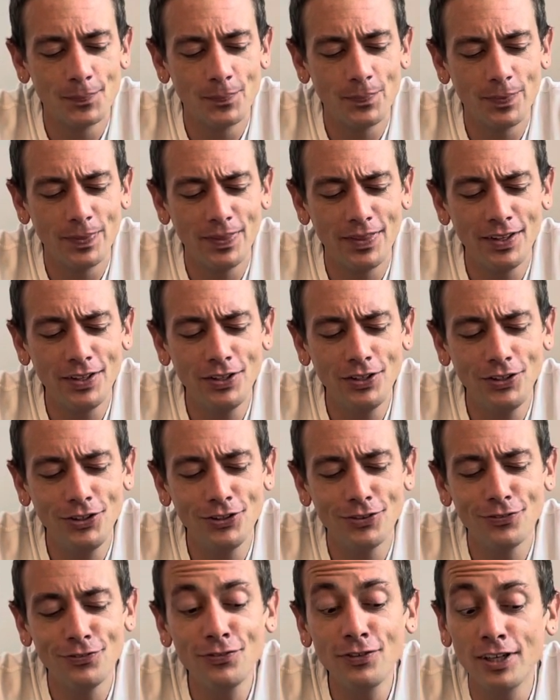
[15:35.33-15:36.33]
that
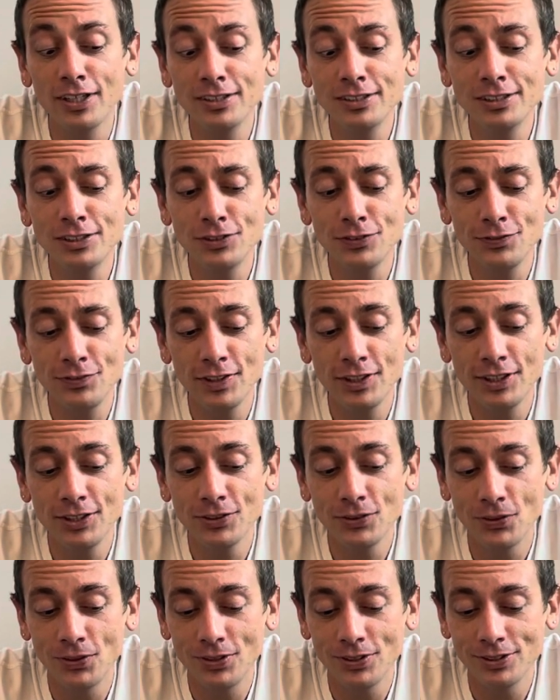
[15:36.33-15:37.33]
your friends are very
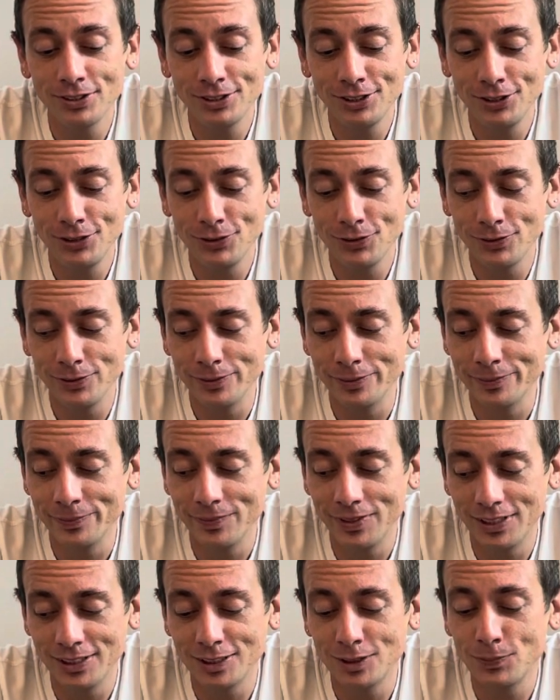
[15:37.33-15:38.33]
loyal to you
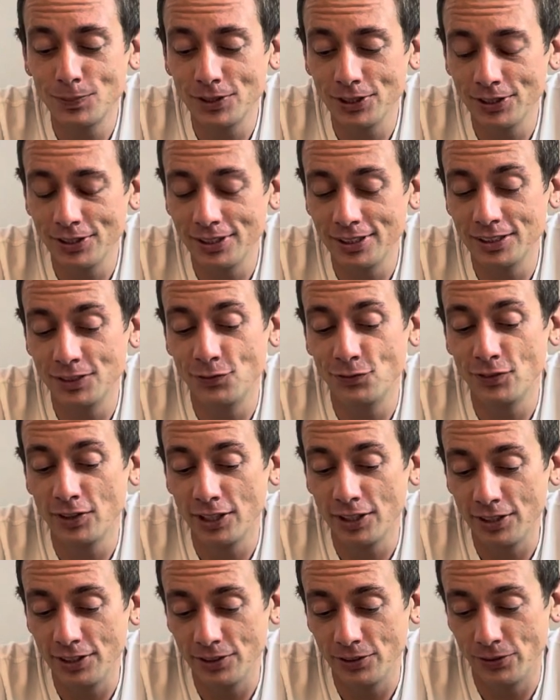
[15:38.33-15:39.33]
and spirit is
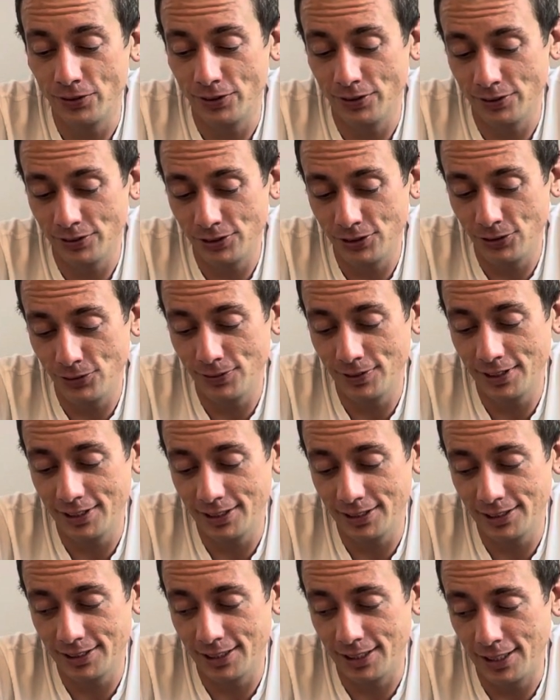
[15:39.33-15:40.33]
very loyal to you at
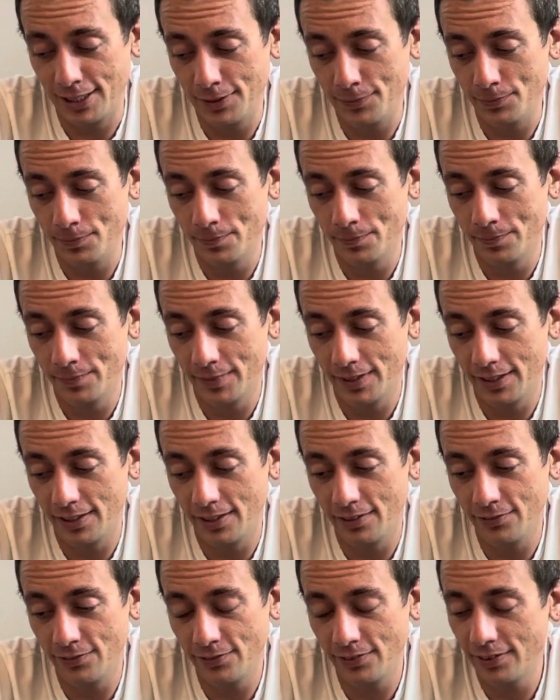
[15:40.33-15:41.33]
this time. And
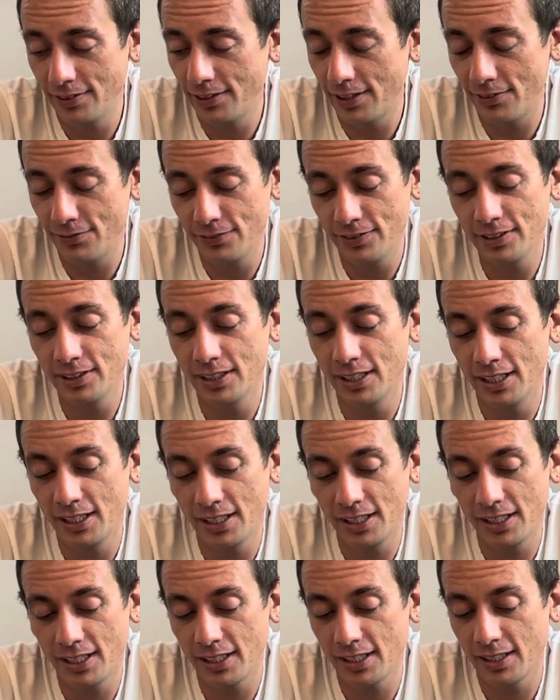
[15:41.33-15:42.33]
I feel
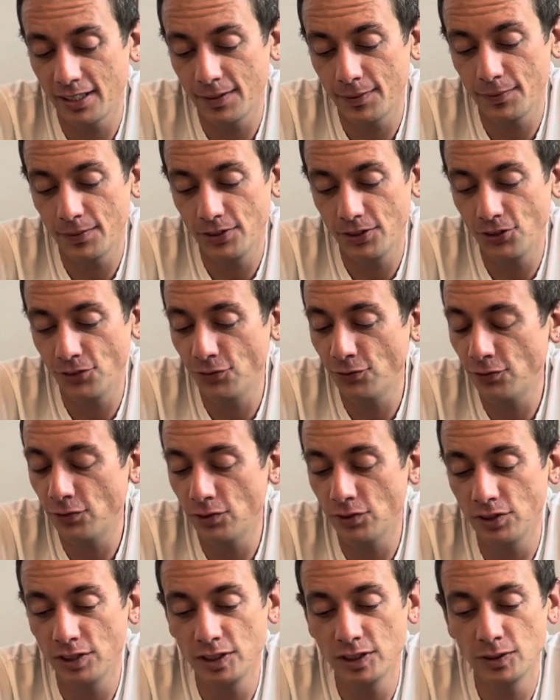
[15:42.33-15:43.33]
like you're
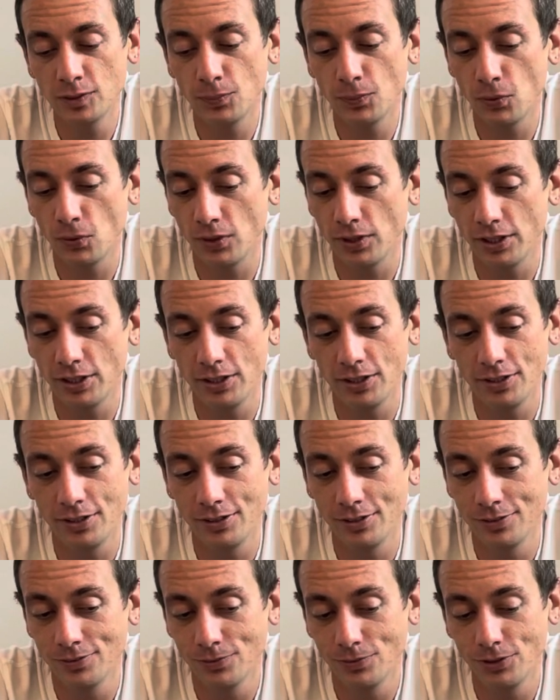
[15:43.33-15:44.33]
fully supported.
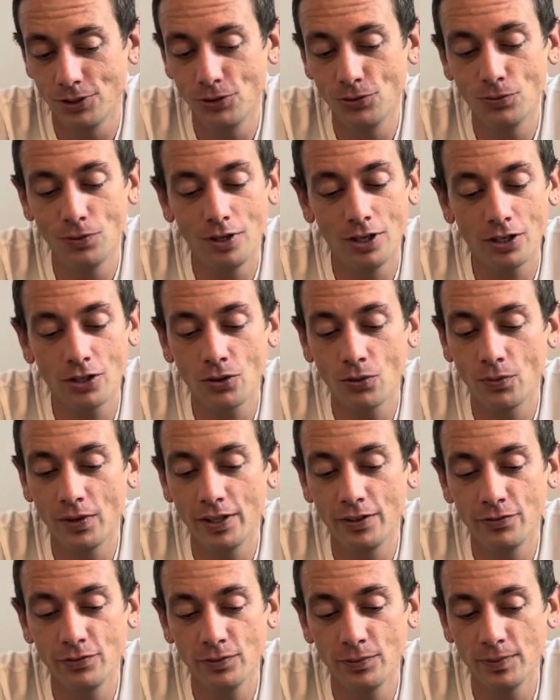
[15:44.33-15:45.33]
When you walk
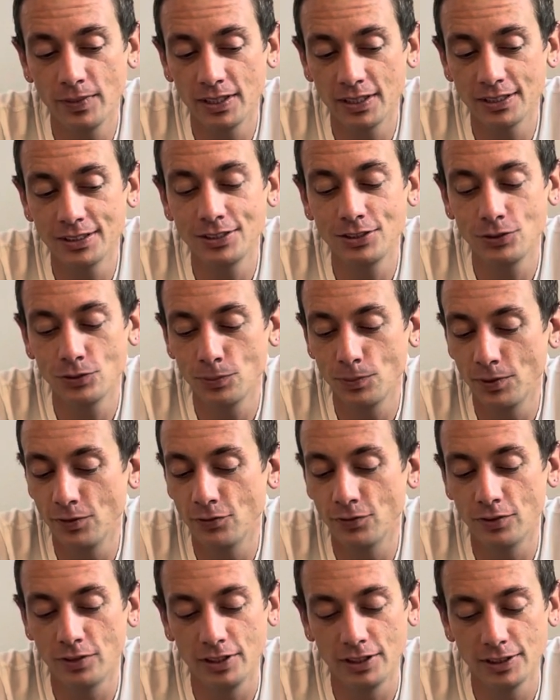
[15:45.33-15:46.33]
away from this, you'll be
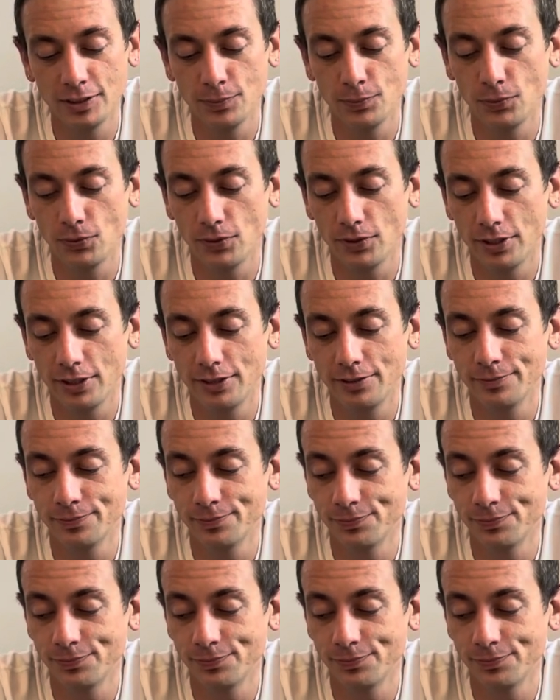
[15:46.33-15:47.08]
fully supported.